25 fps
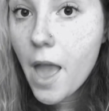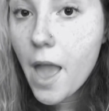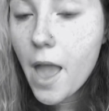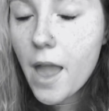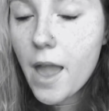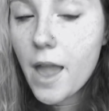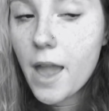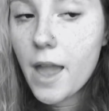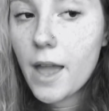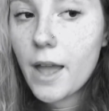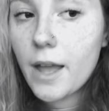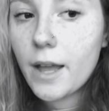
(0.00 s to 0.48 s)

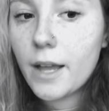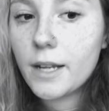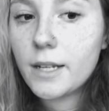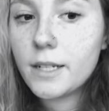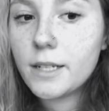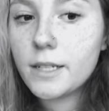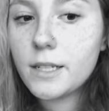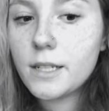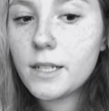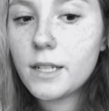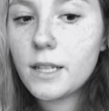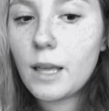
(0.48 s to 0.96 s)

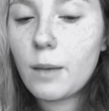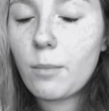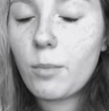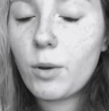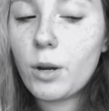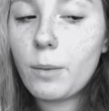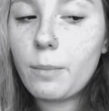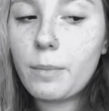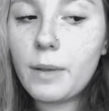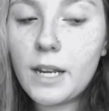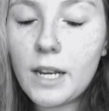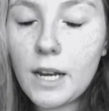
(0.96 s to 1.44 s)
and they
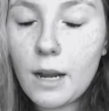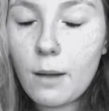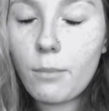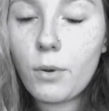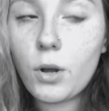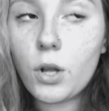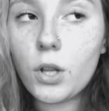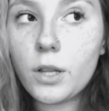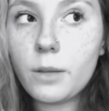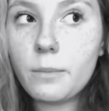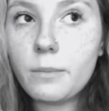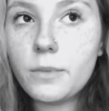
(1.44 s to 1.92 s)
put a peanut
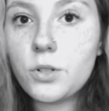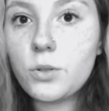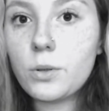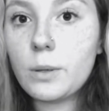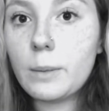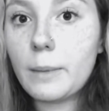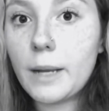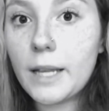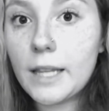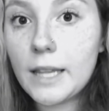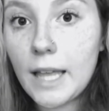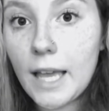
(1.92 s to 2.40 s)
ball in
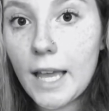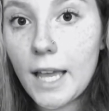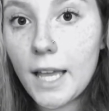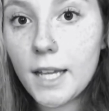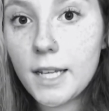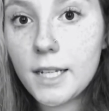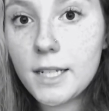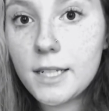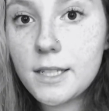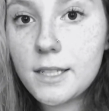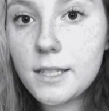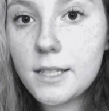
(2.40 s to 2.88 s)
between my
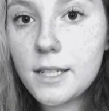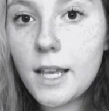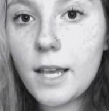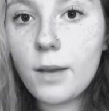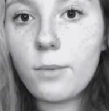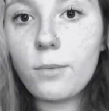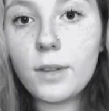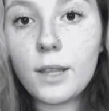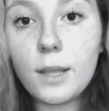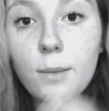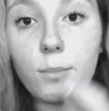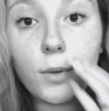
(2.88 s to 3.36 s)
legs.
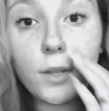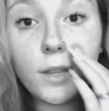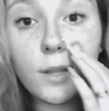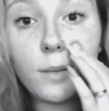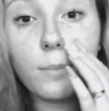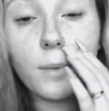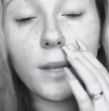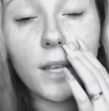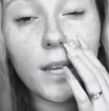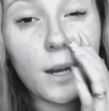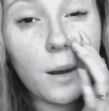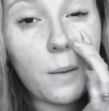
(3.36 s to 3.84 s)
And when they put the
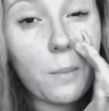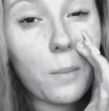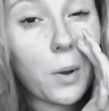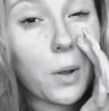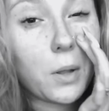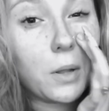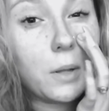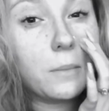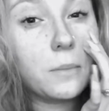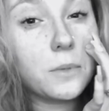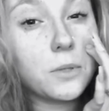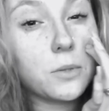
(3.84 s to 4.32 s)
peanut
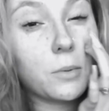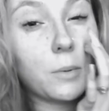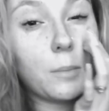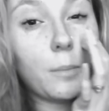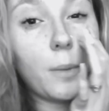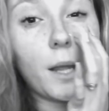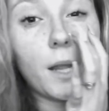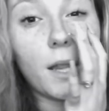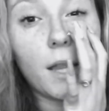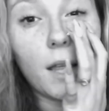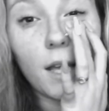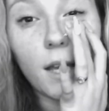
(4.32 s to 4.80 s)
ball in between
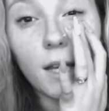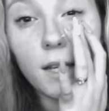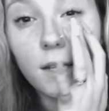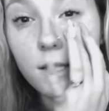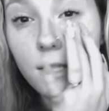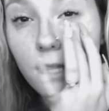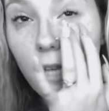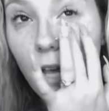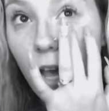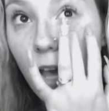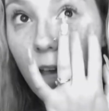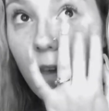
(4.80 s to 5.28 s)
my
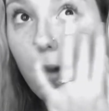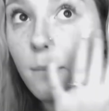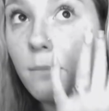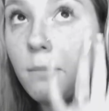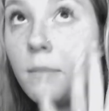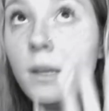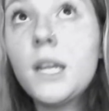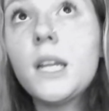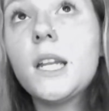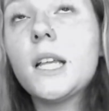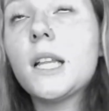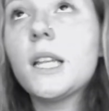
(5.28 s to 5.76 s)
legs, I
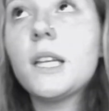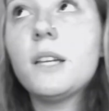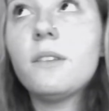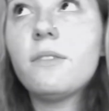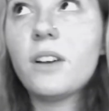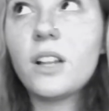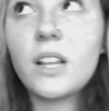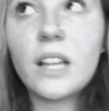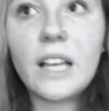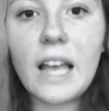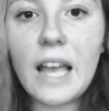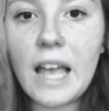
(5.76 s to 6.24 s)
immediately
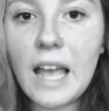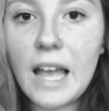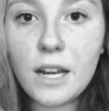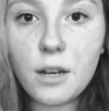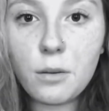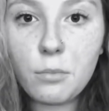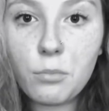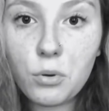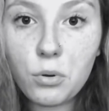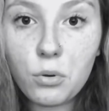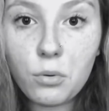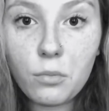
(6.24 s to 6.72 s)
felt like I had
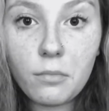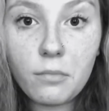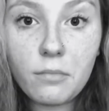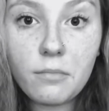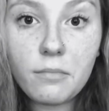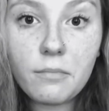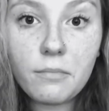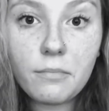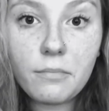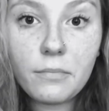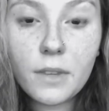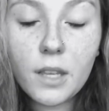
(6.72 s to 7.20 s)
to poop.
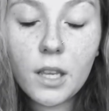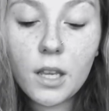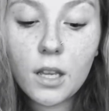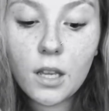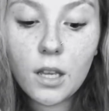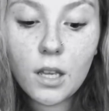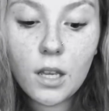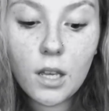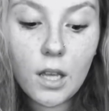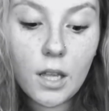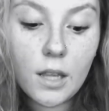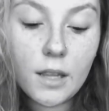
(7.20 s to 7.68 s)

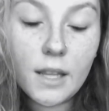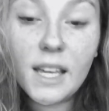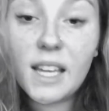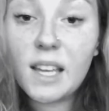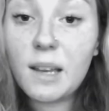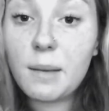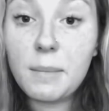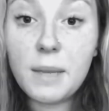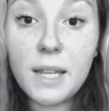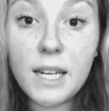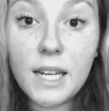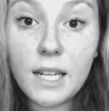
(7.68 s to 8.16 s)
Like,
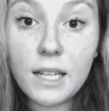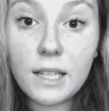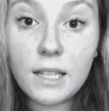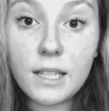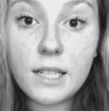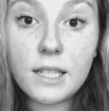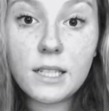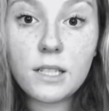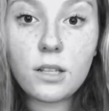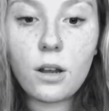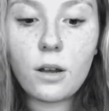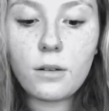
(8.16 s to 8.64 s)

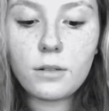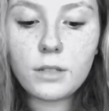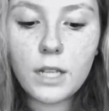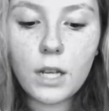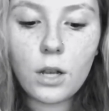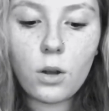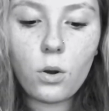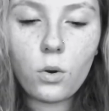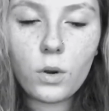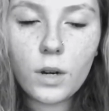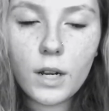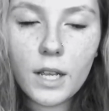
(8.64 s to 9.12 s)
immediately. So I was
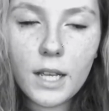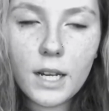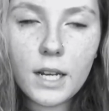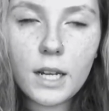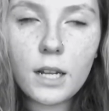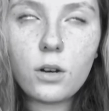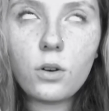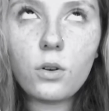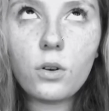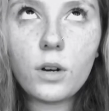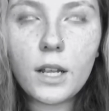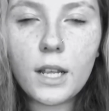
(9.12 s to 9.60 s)
like holding it
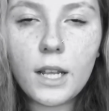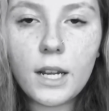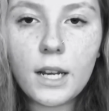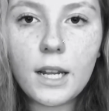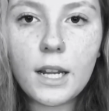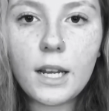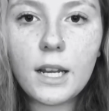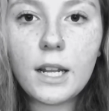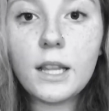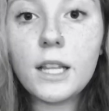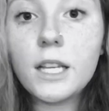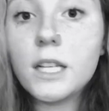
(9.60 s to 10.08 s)
in,
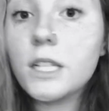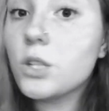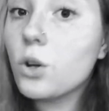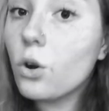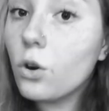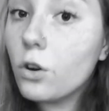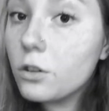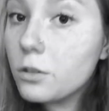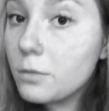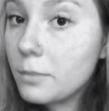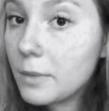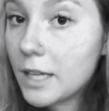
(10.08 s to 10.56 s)
and they
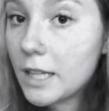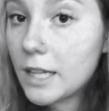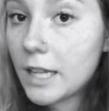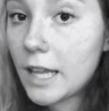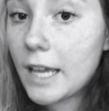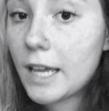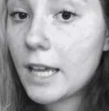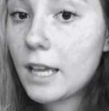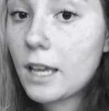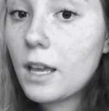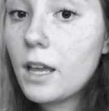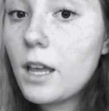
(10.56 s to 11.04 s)
told me,
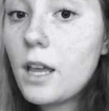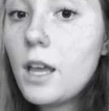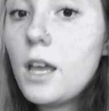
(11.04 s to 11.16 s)
like,